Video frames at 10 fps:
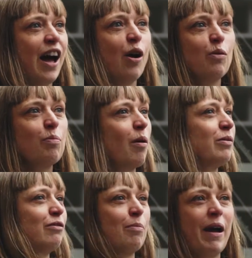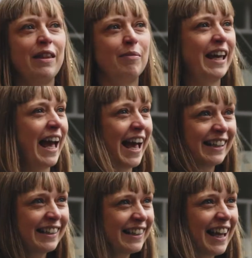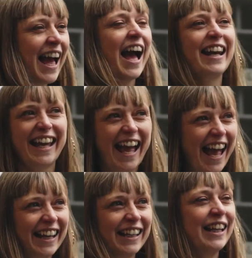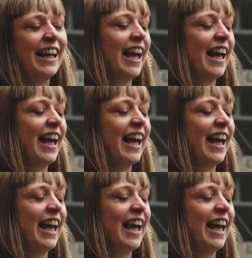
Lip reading: I will probably repair them again and again,